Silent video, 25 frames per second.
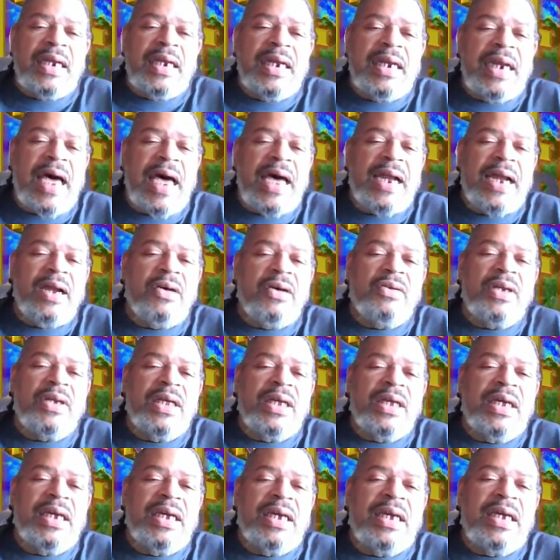not
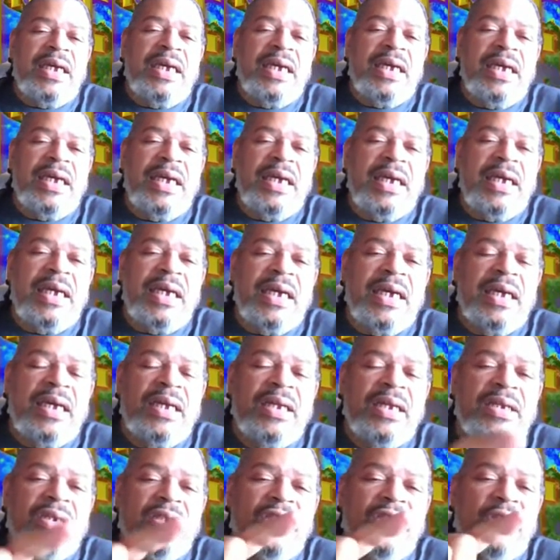only
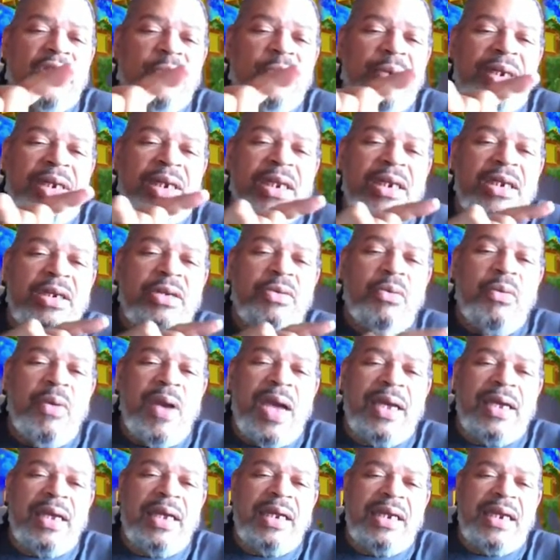do we need to
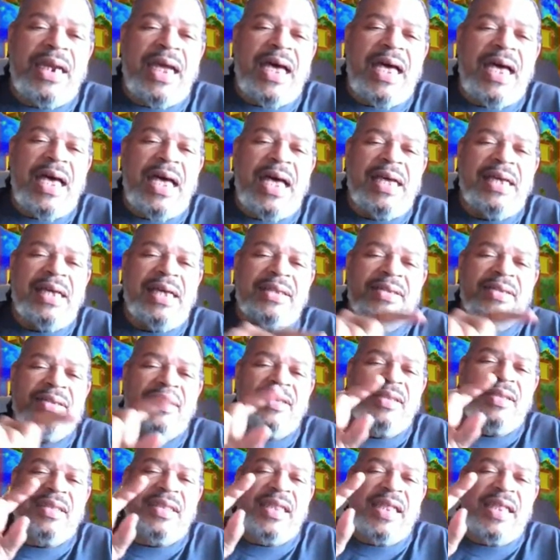recognize
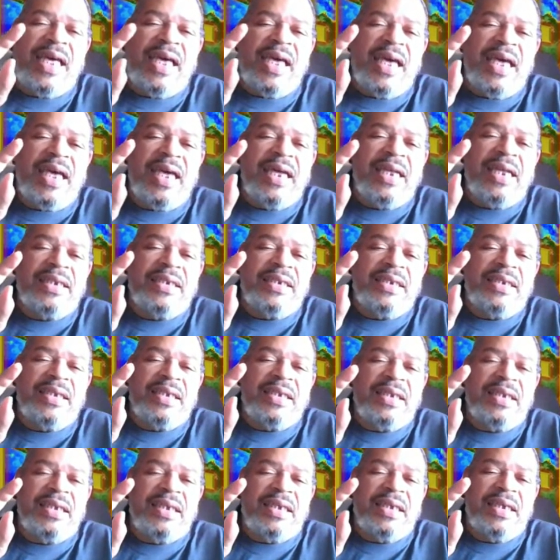that
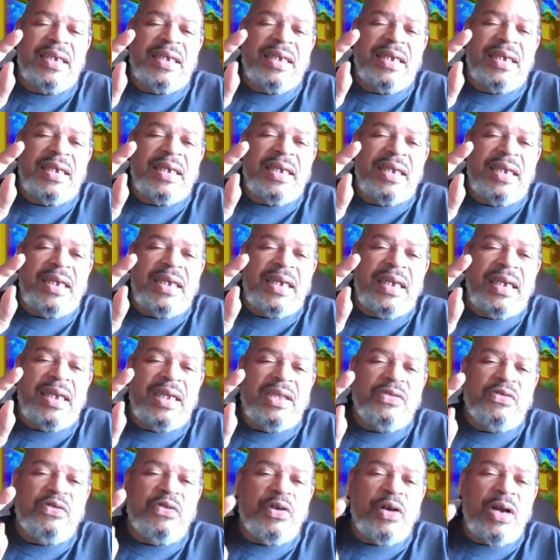
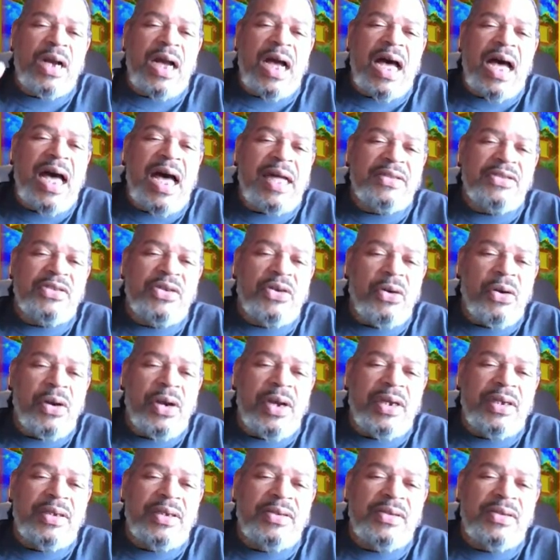it's for God's
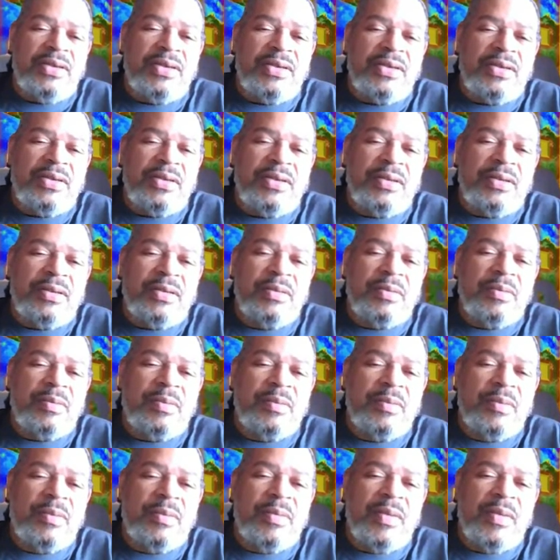grace,
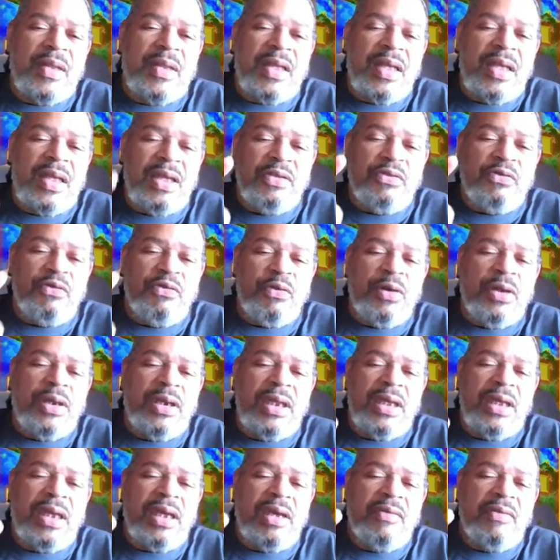it's
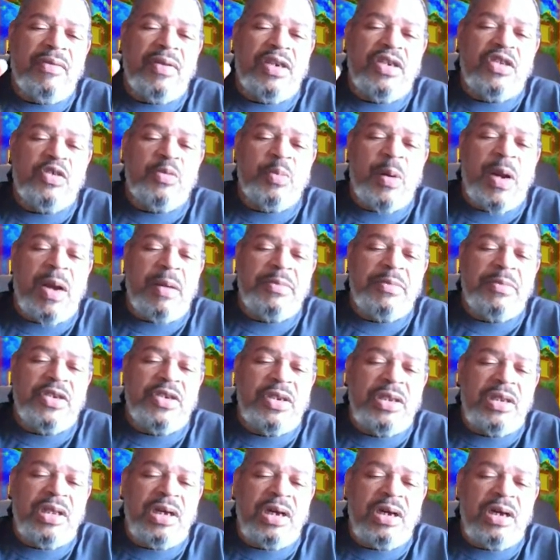freely given, it's promised
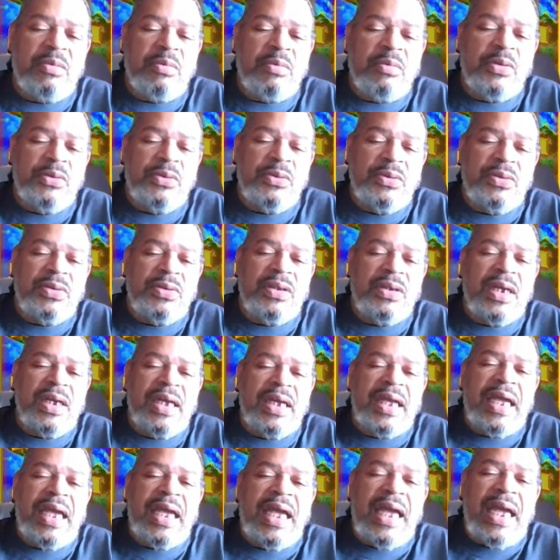to the humble,
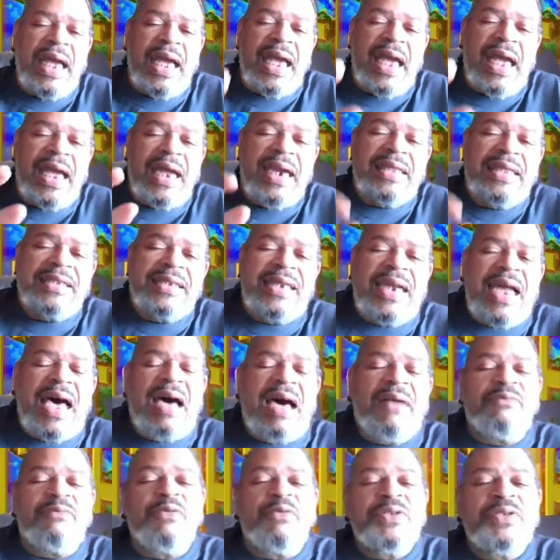and it's
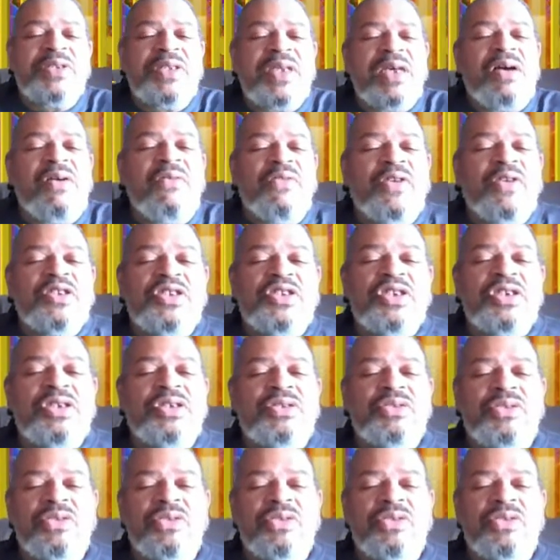not for selfish